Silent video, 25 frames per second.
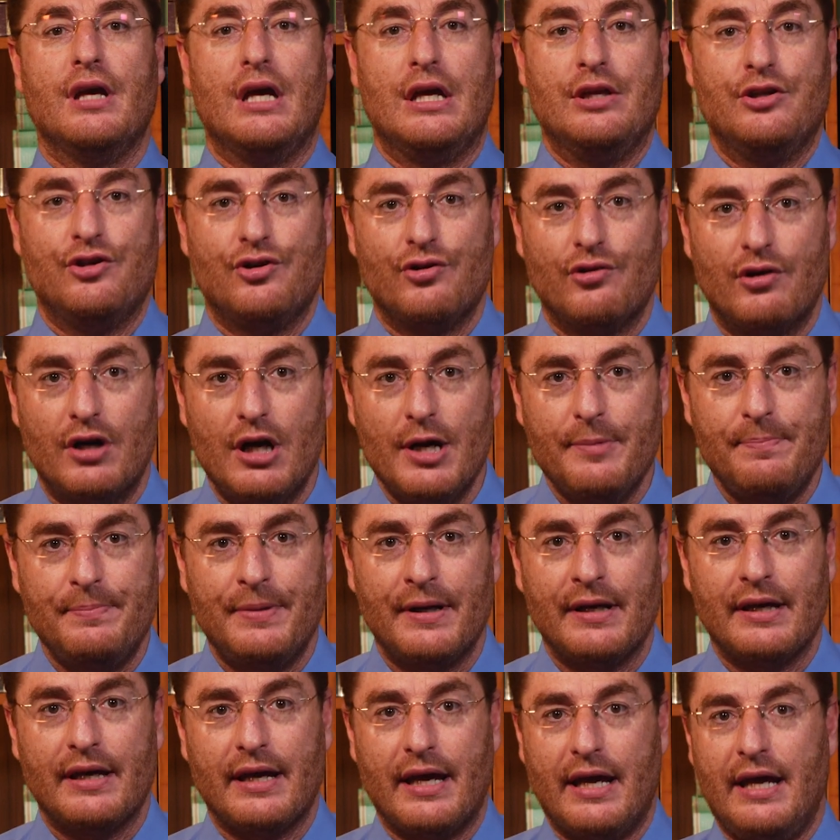in
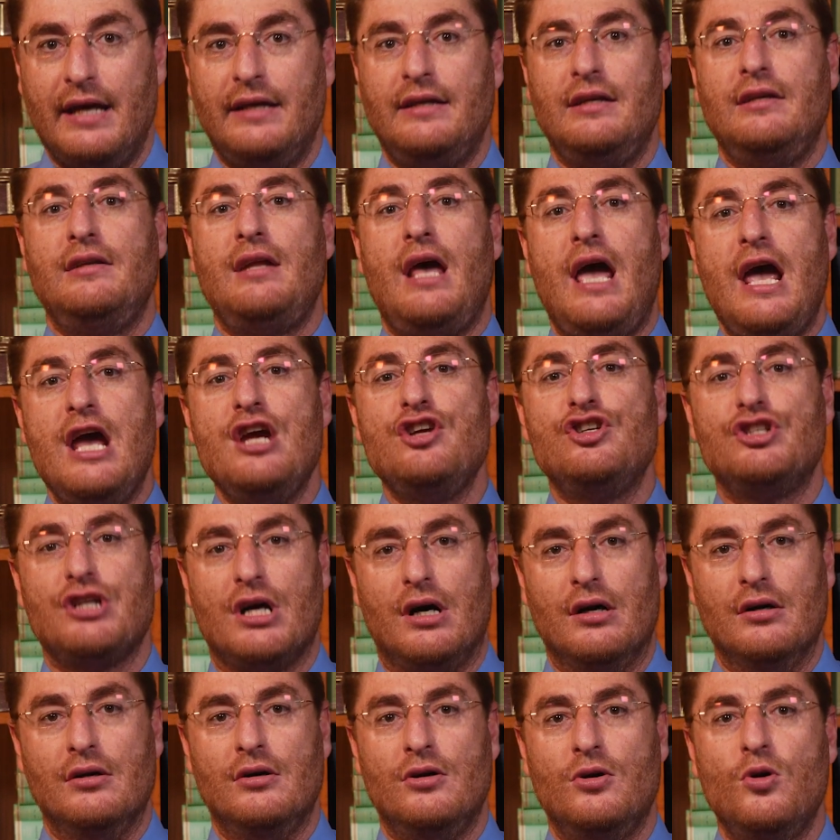Europe and in
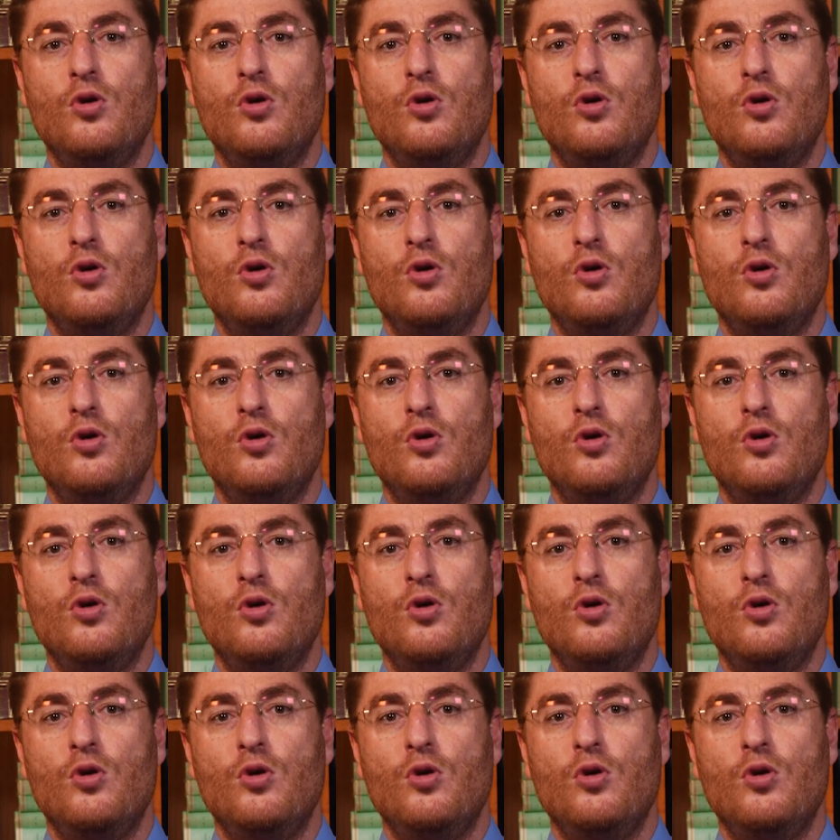Asia